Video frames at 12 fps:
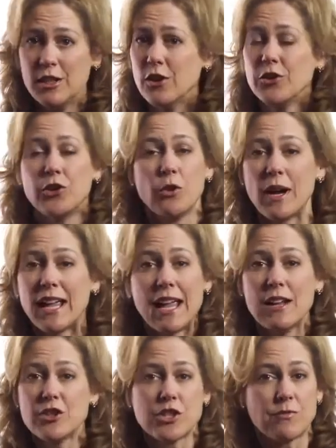So I
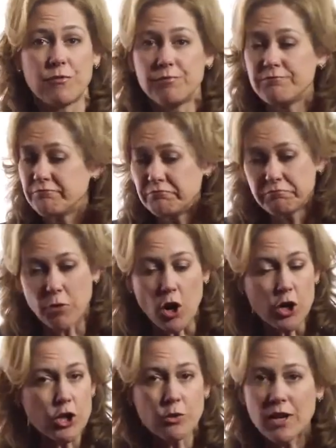can't just
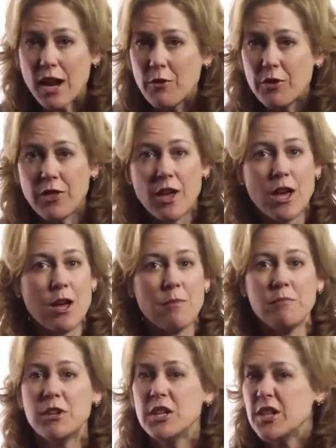argue it out with
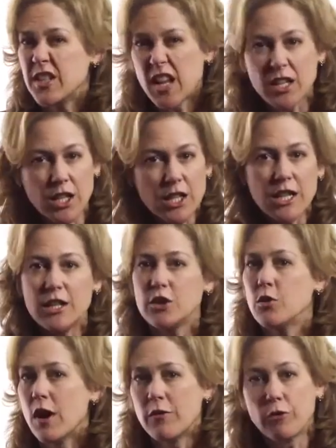them, settle
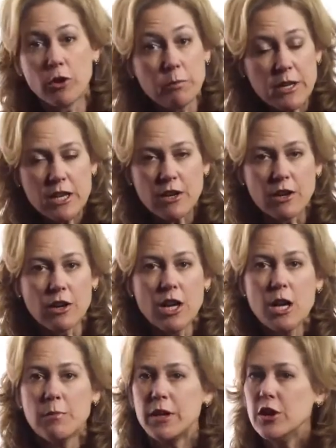it, go out for a beer.
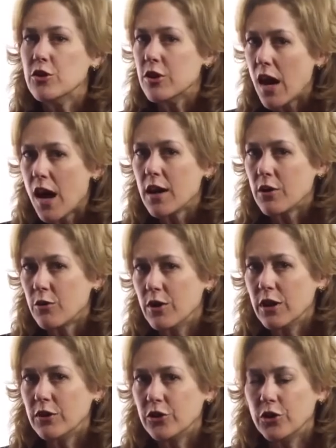But you're not
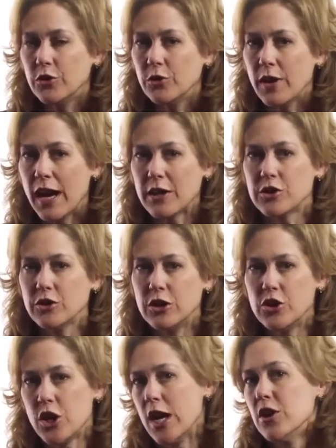going to actually
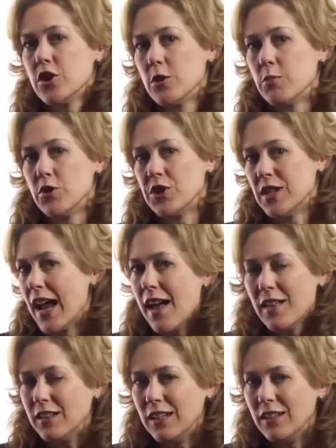change their
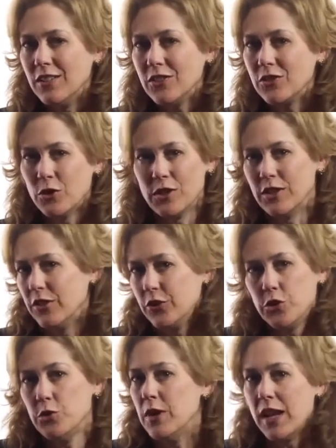personalities during this
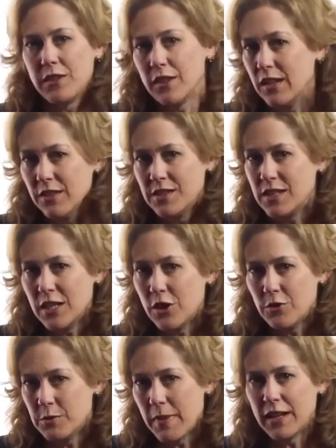2-day thing the
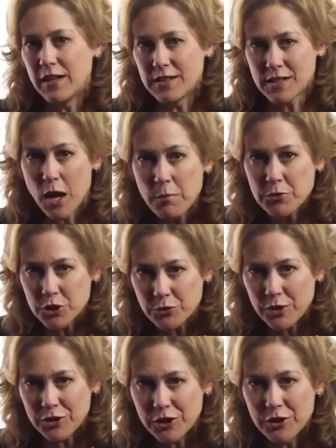CEO is making us come to
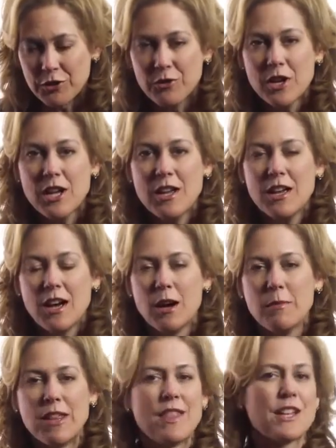with you.
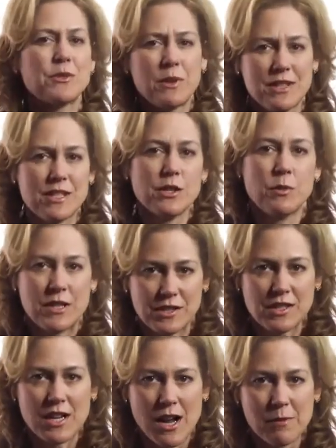And that's why this is a
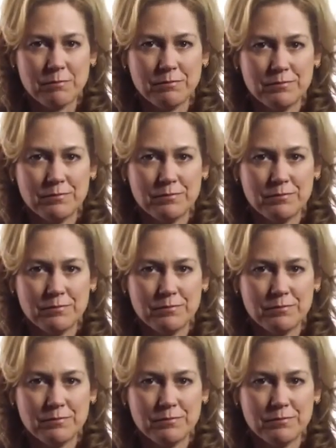waste of time."